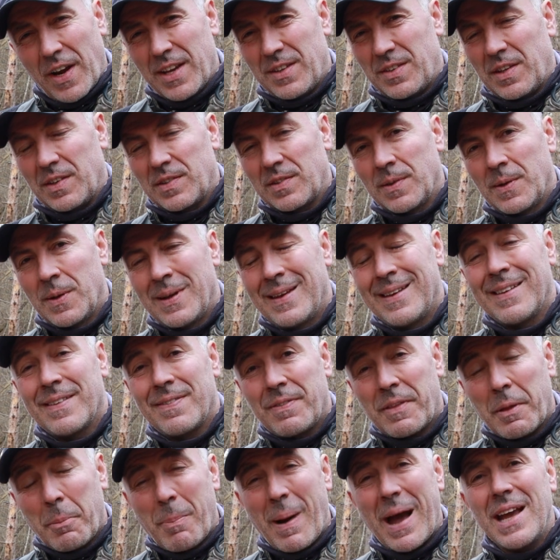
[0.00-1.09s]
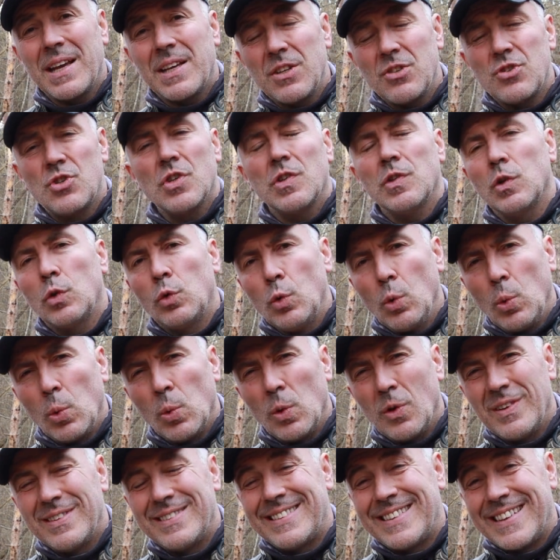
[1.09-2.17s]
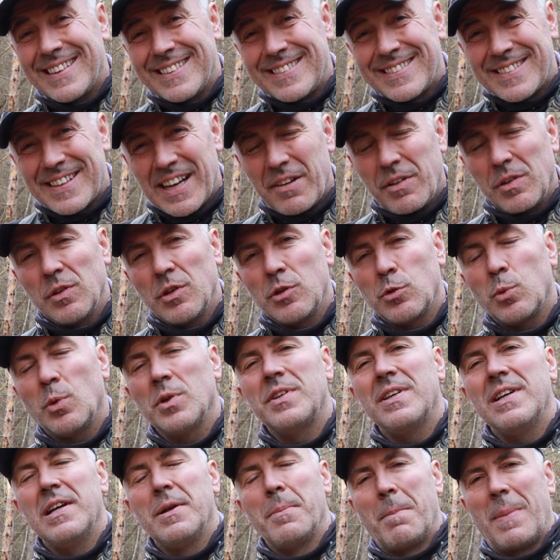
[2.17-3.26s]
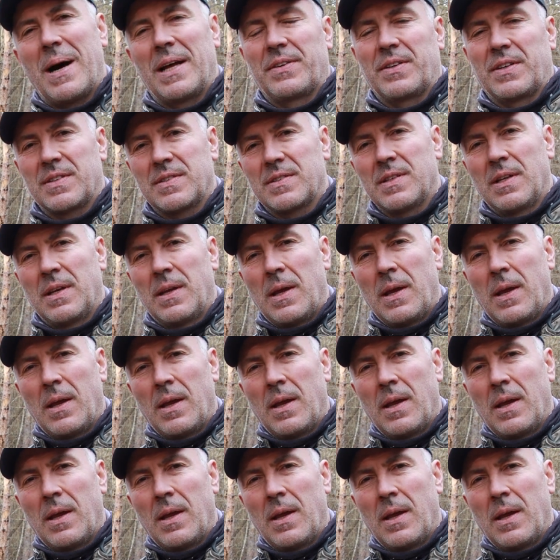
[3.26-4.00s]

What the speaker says: phrases. The bike is just a tool, the travel is what really matters.